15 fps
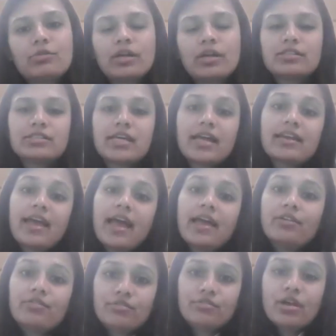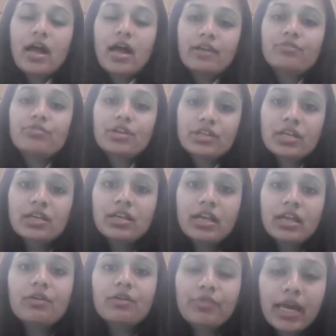to understand and written
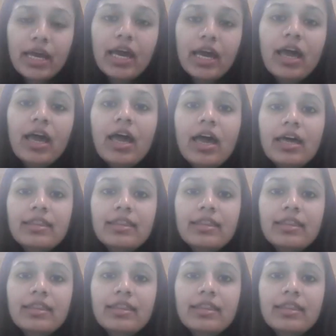in a way